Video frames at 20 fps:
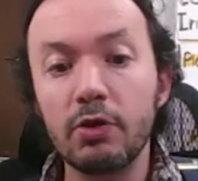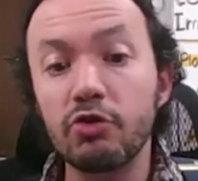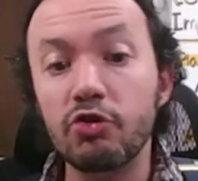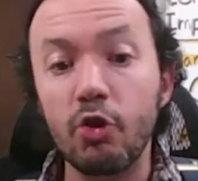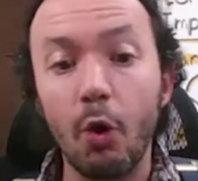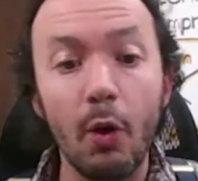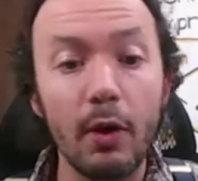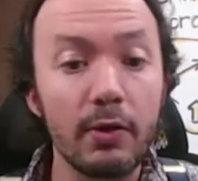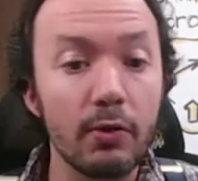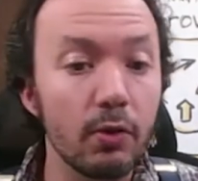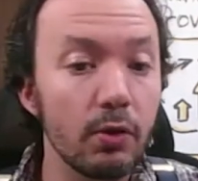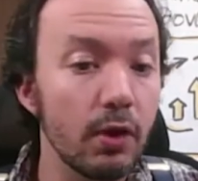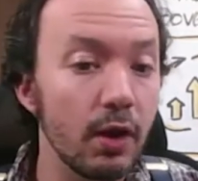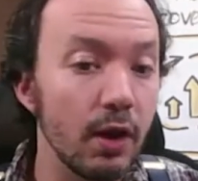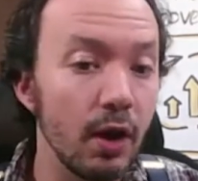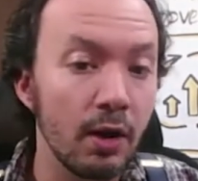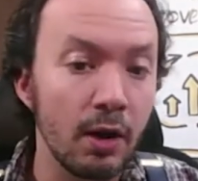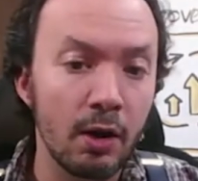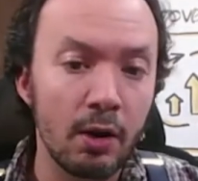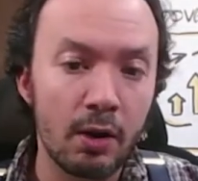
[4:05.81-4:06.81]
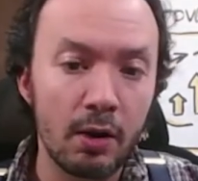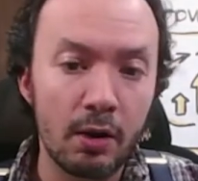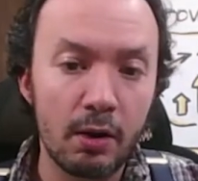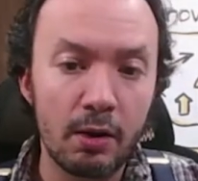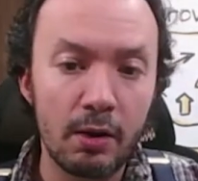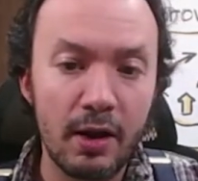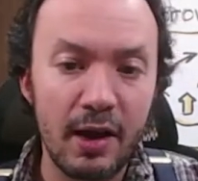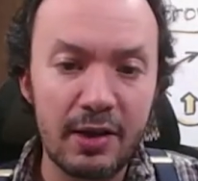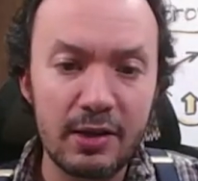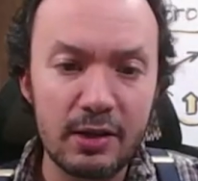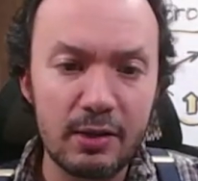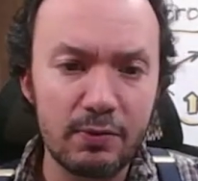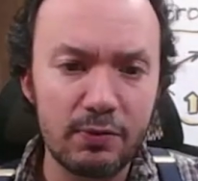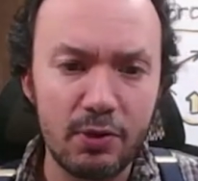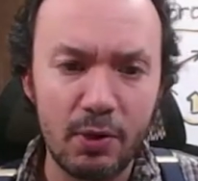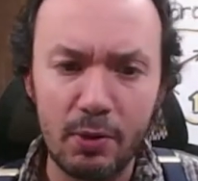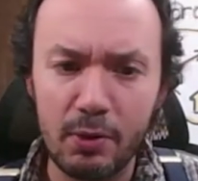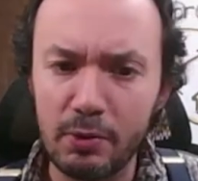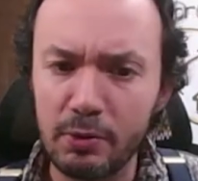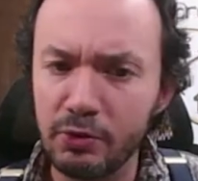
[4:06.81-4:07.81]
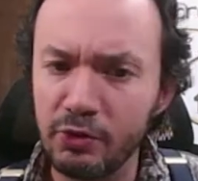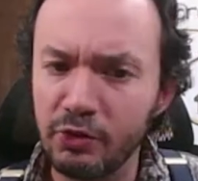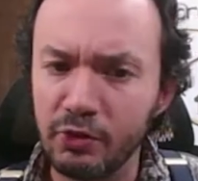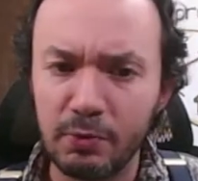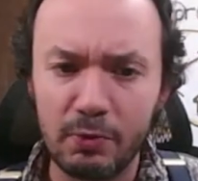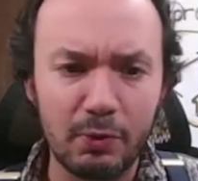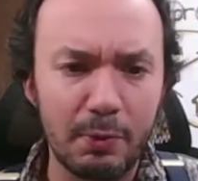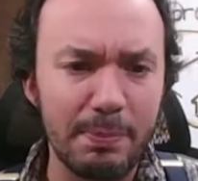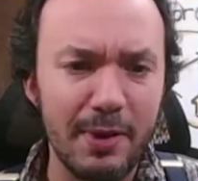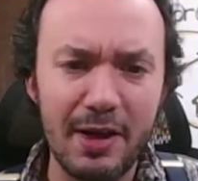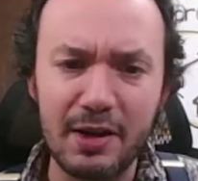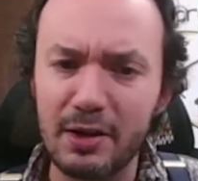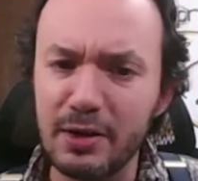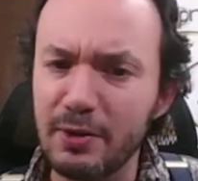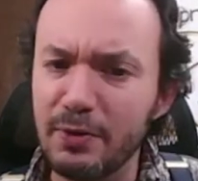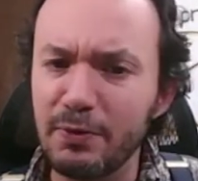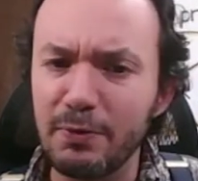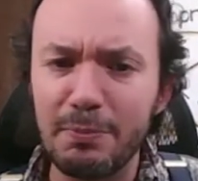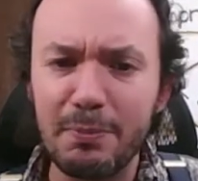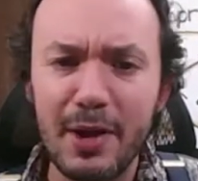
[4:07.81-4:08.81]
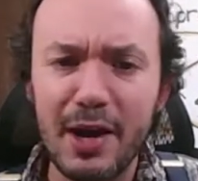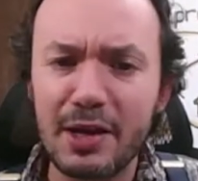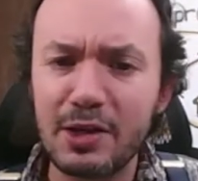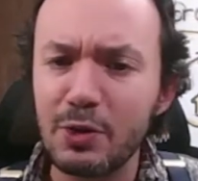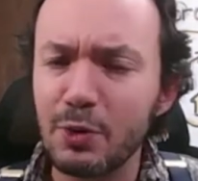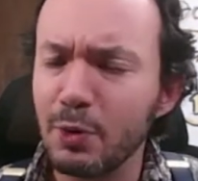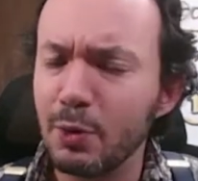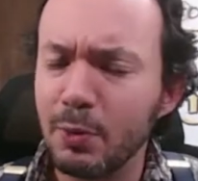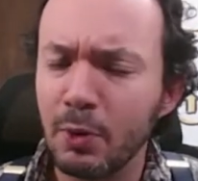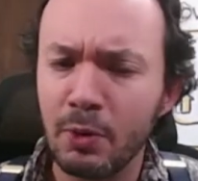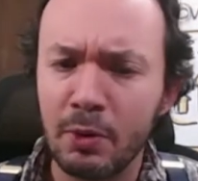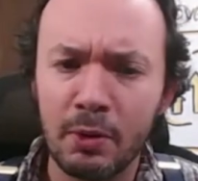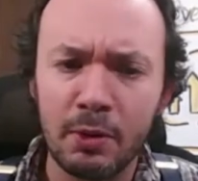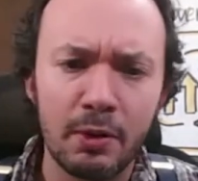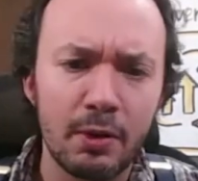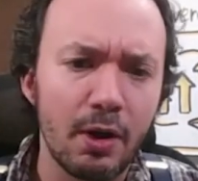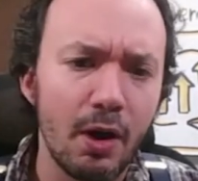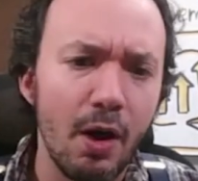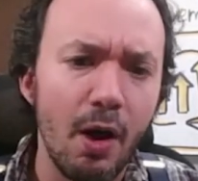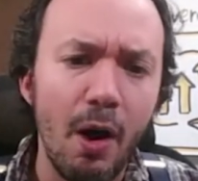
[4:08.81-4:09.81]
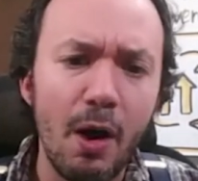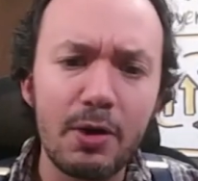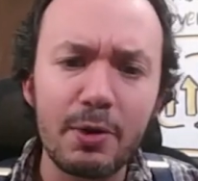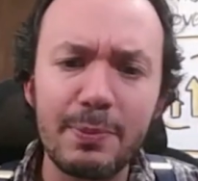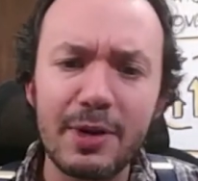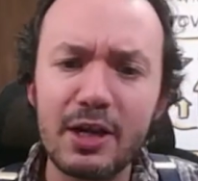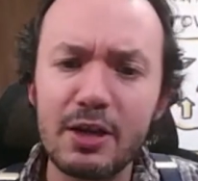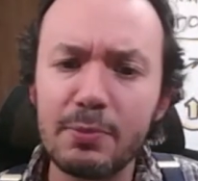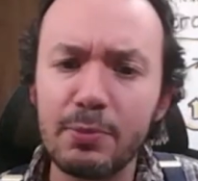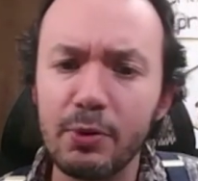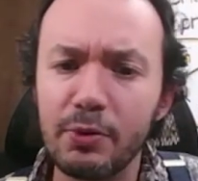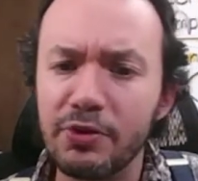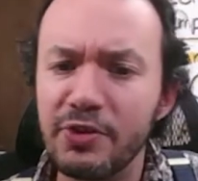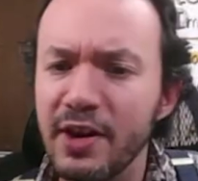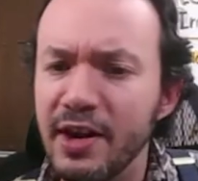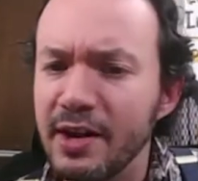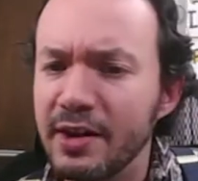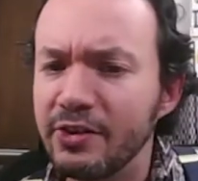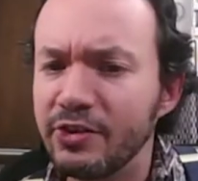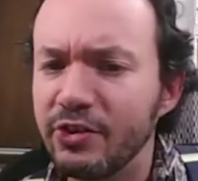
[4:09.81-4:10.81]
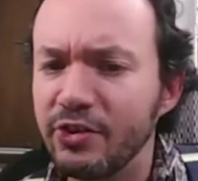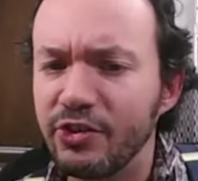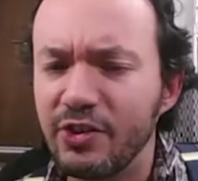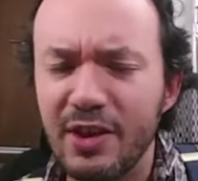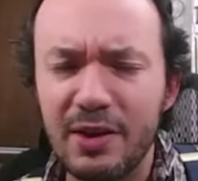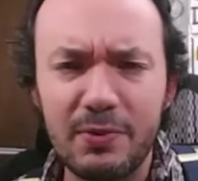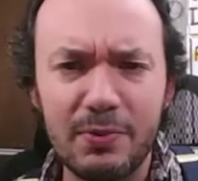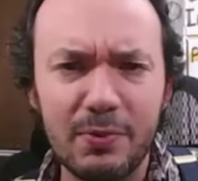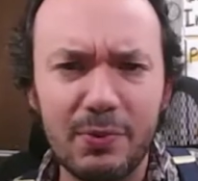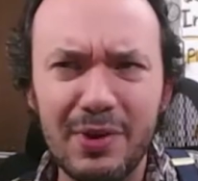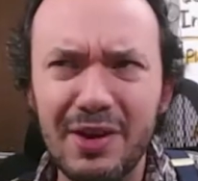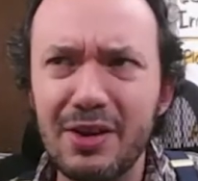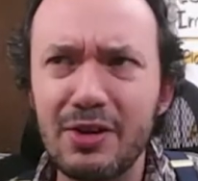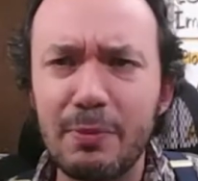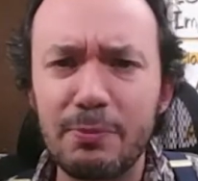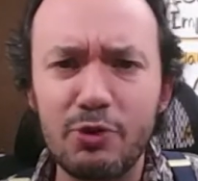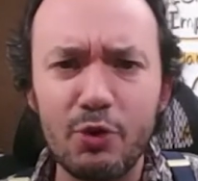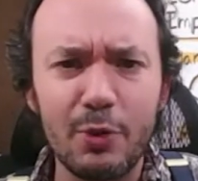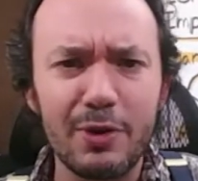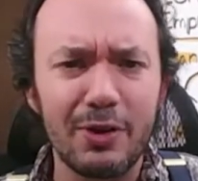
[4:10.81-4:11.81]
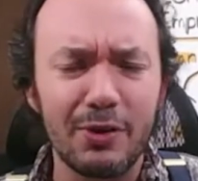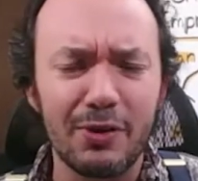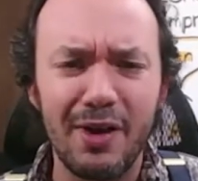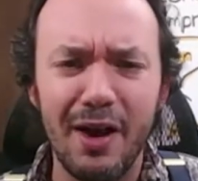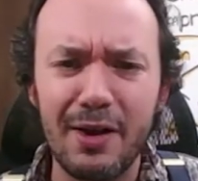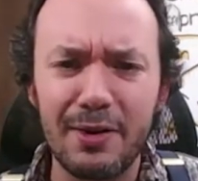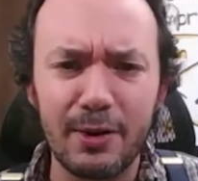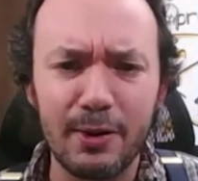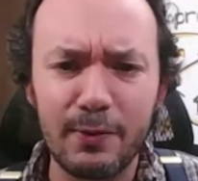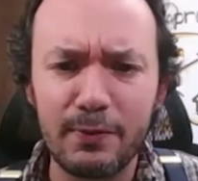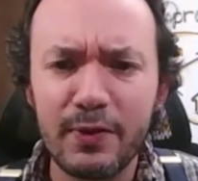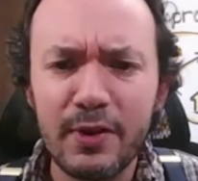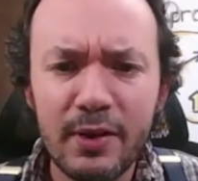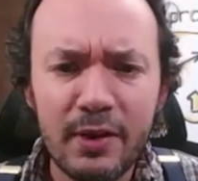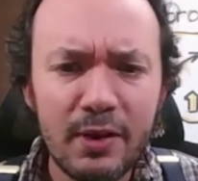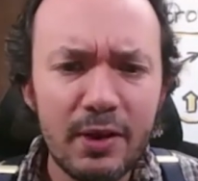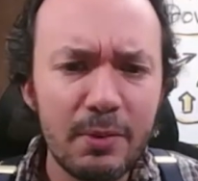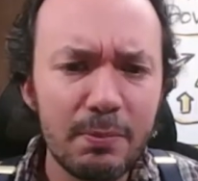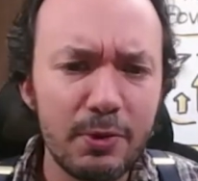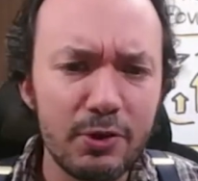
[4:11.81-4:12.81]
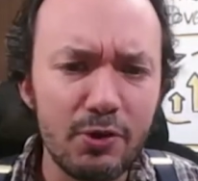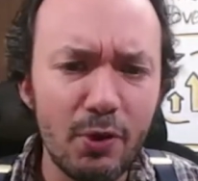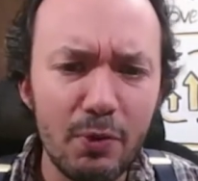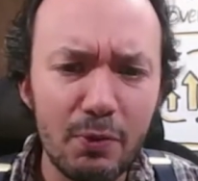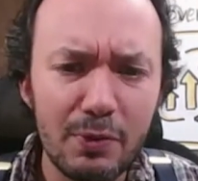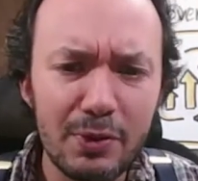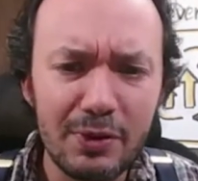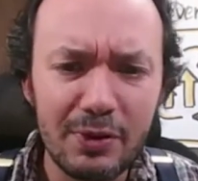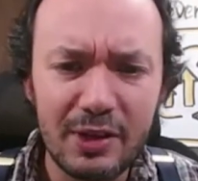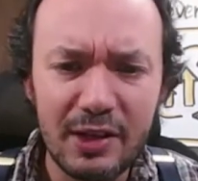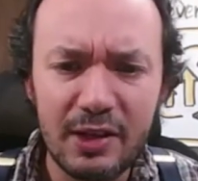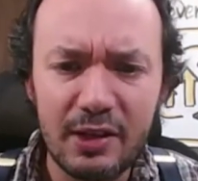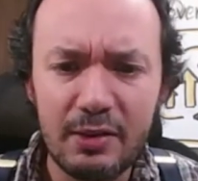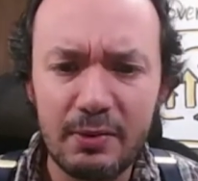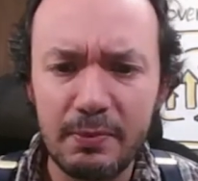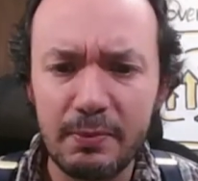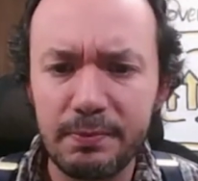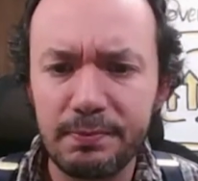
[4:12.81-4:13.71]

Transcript: TOIL are any of those repetitive, manual, automatable tasks that we end up doing a lot of, but don't really